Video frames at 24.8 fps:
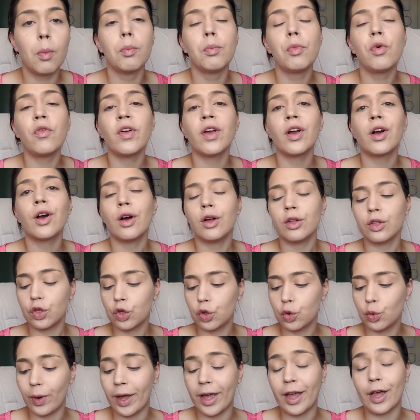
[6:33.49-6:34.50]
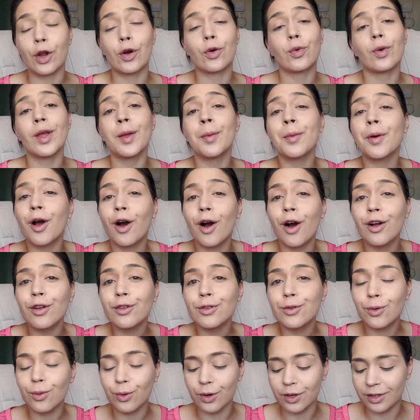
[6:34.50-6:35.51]
Moving on to a cream
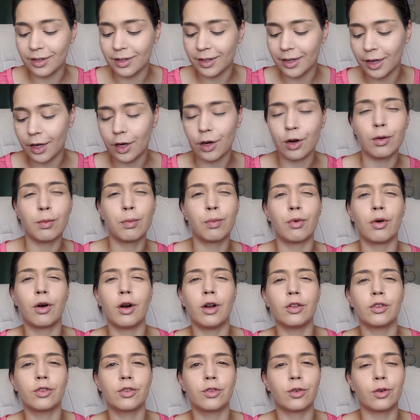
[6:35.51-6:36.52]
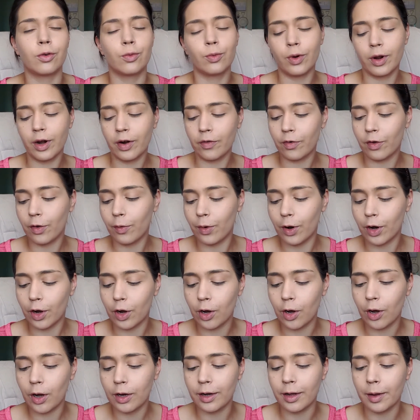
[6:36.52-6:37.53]
contour stick or bronzer or whatever you want to
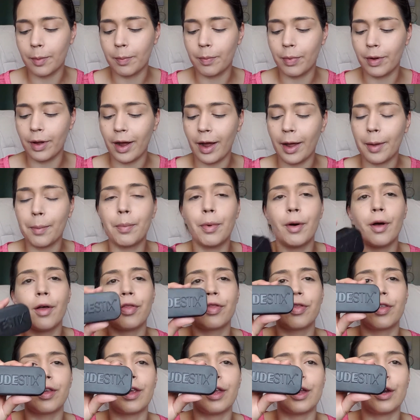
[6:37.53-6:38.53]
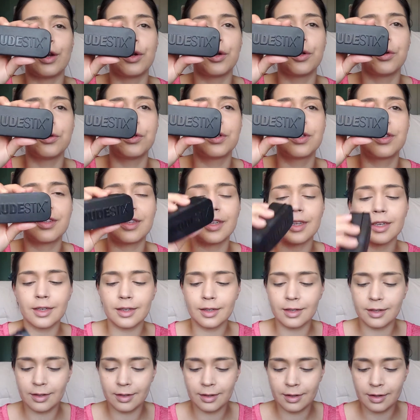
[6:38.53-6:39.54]
call it, but I bought the
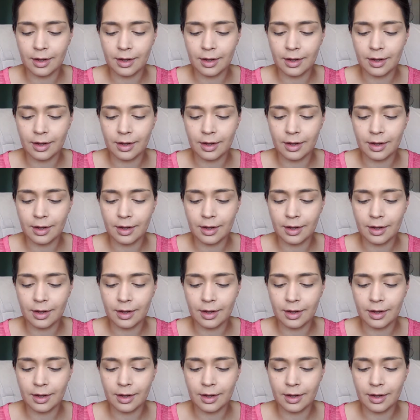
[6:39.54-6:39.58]
Nudestix,